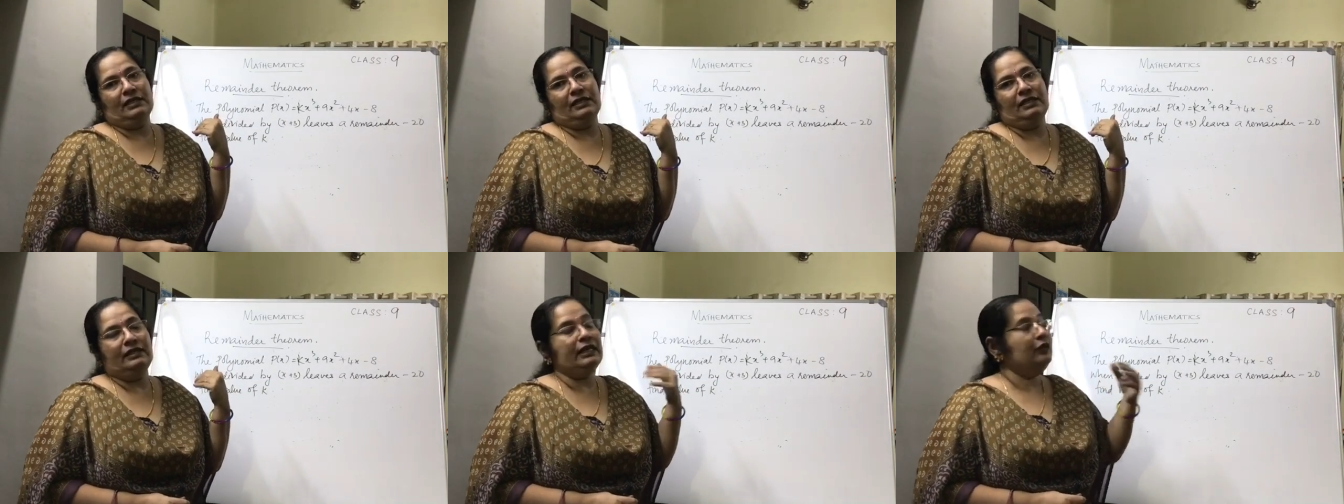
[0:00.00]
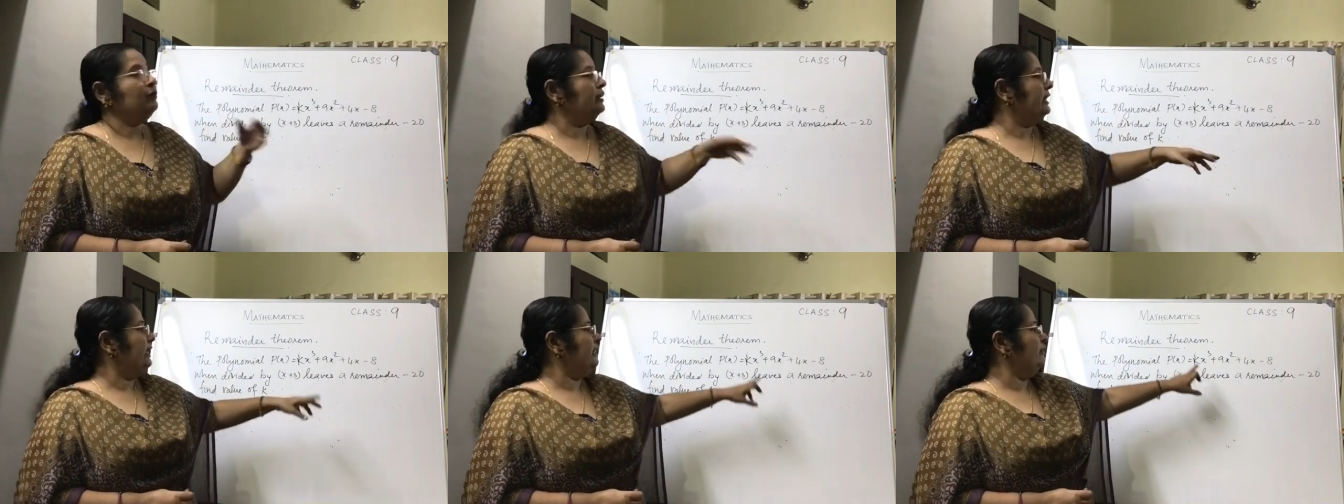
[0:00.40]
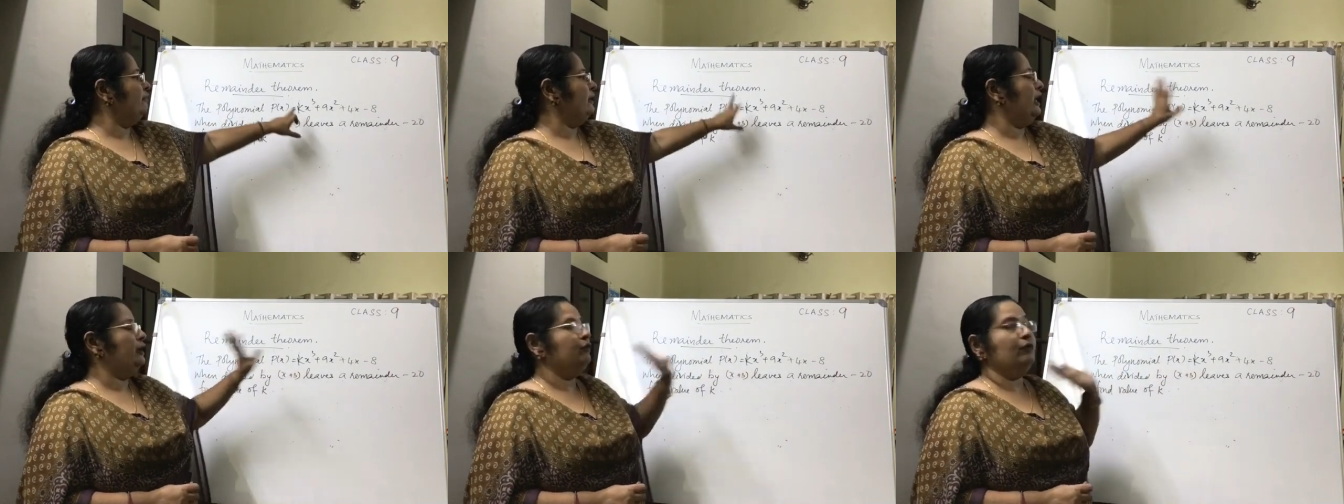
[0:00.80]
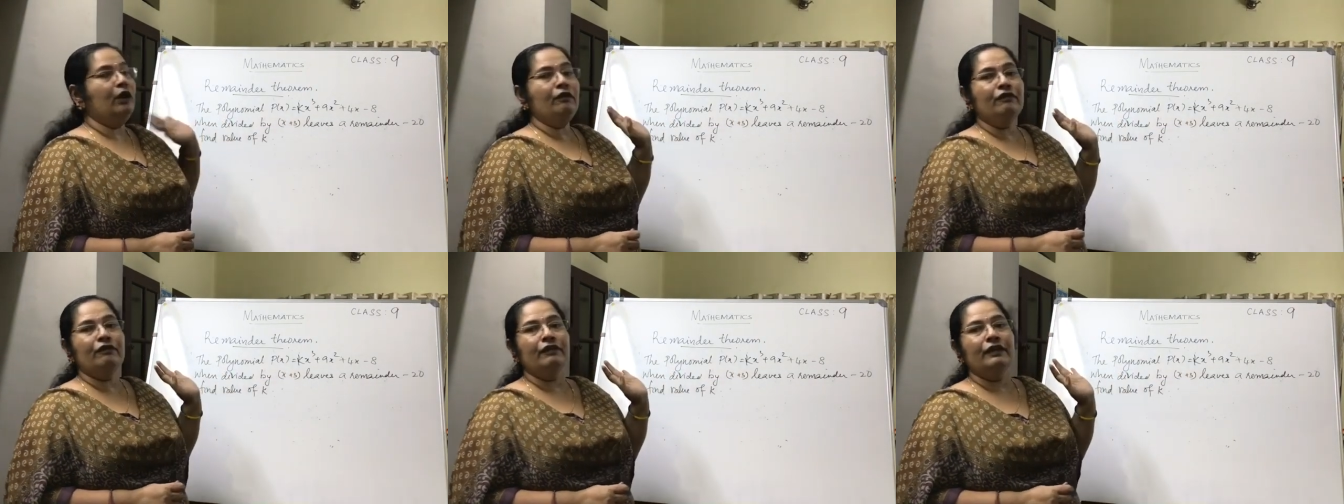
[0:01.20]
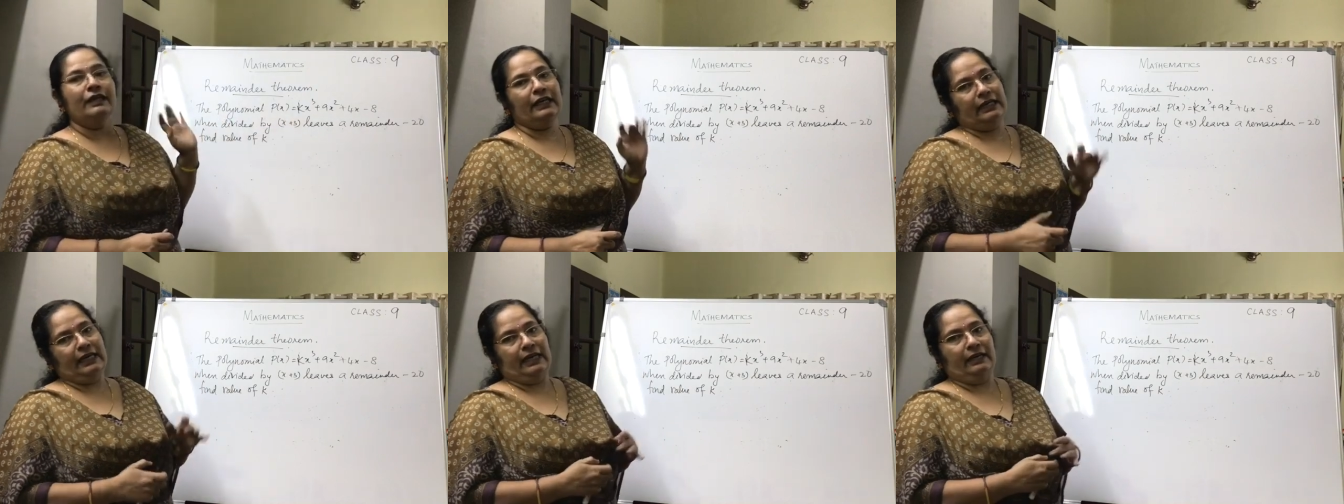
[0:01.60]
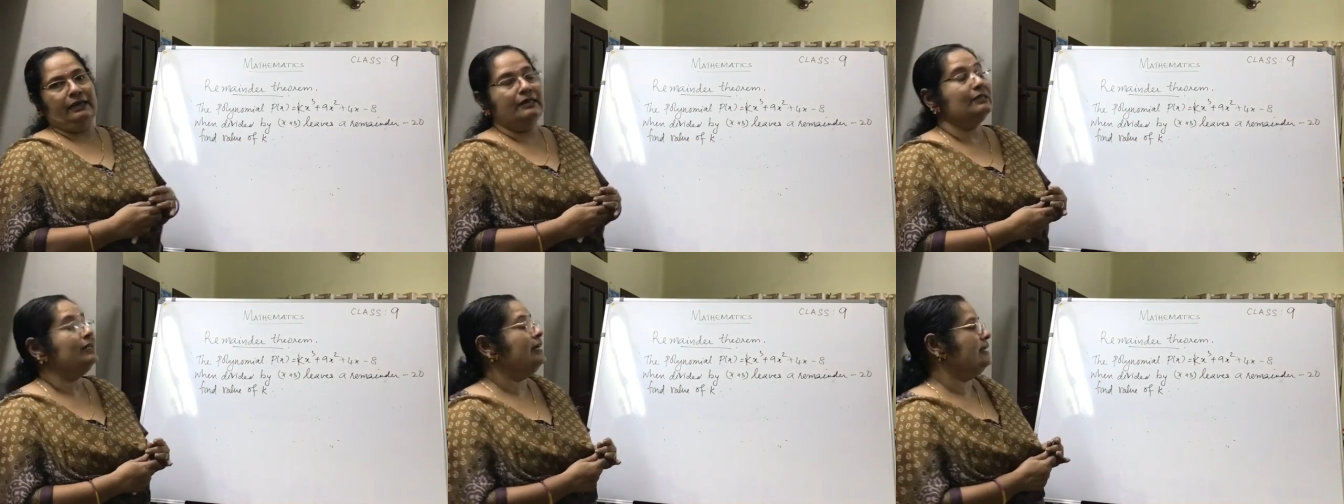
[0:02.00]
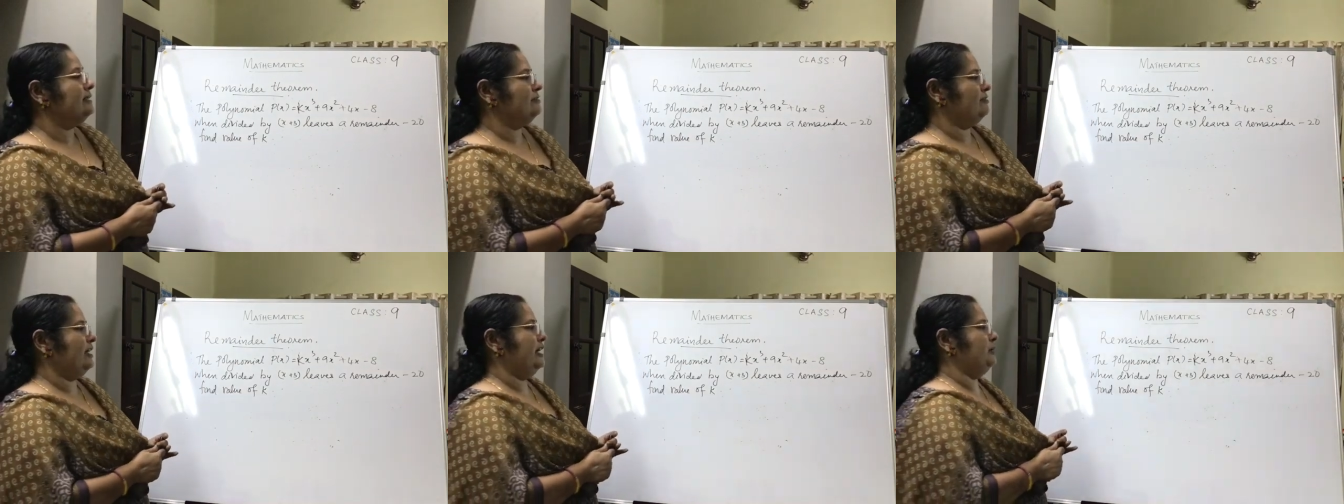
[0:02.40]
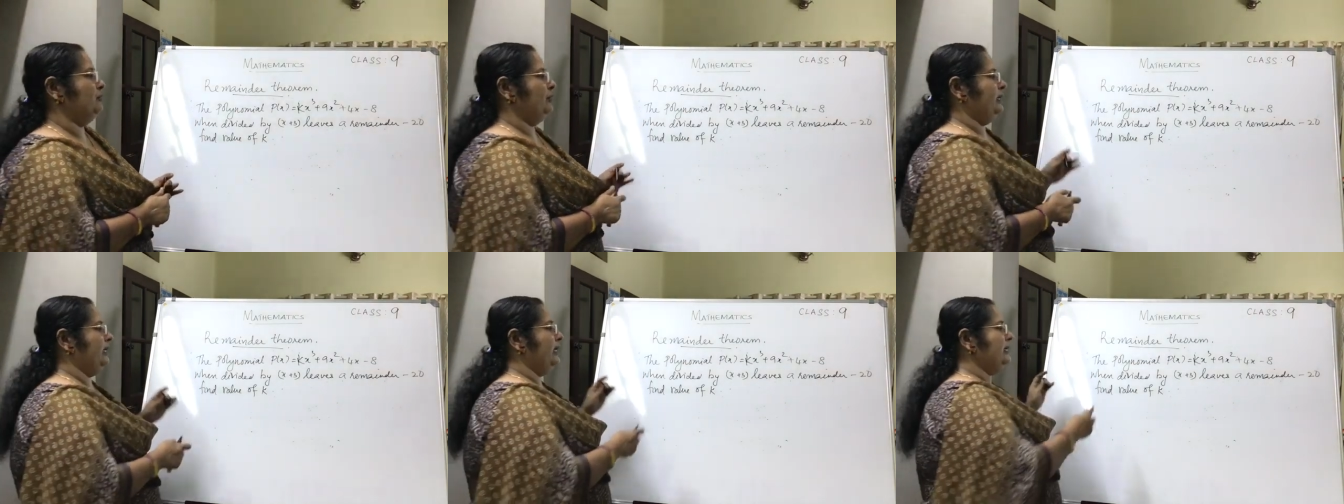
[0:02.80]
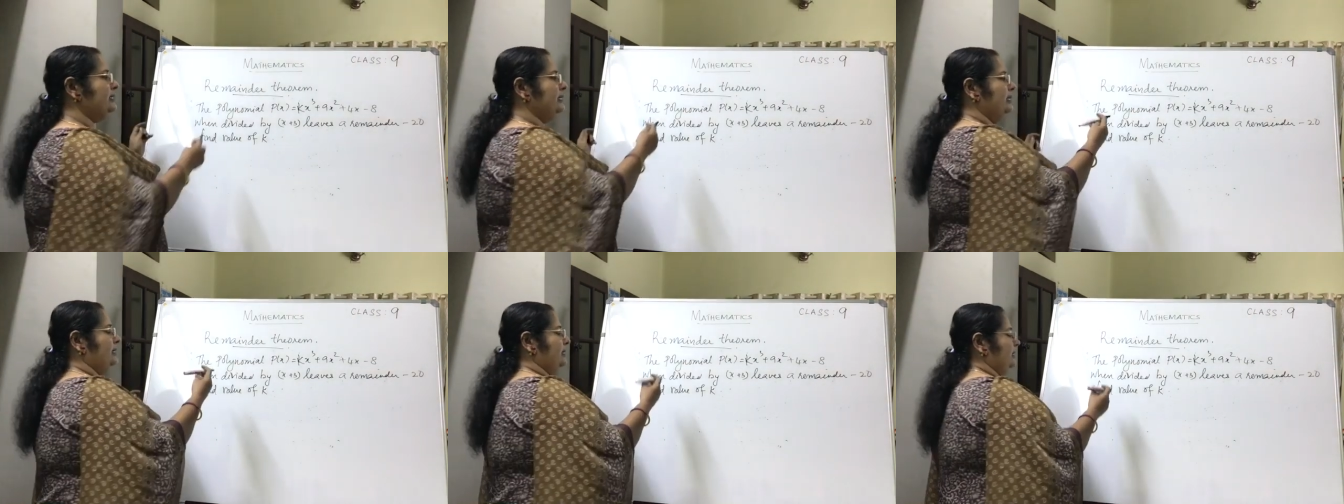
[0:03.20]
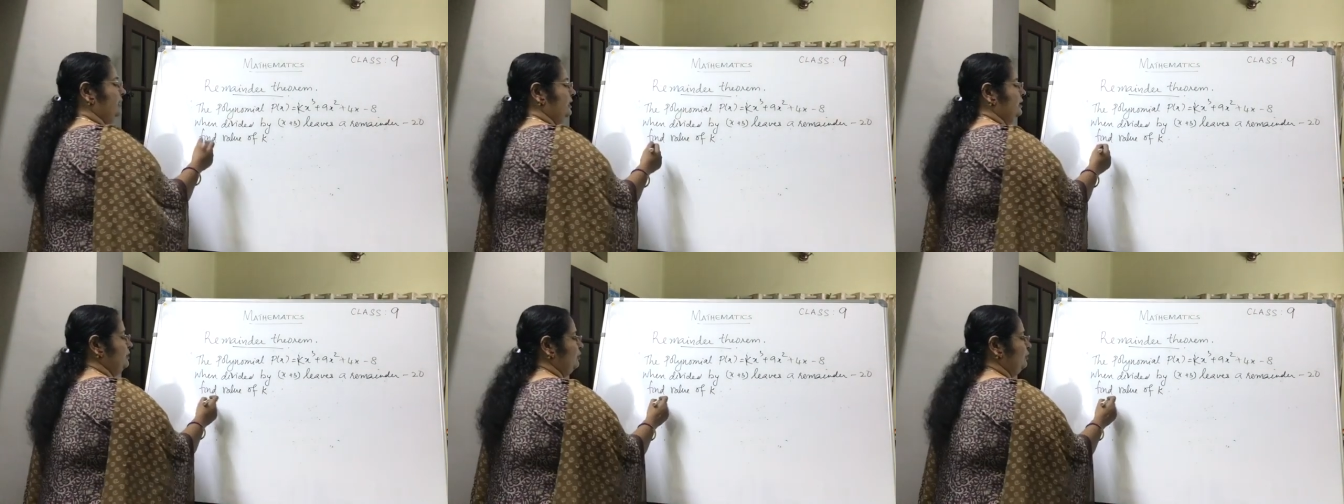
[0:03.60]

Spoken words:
Then you will get the value of k. So, let us try doing it. So,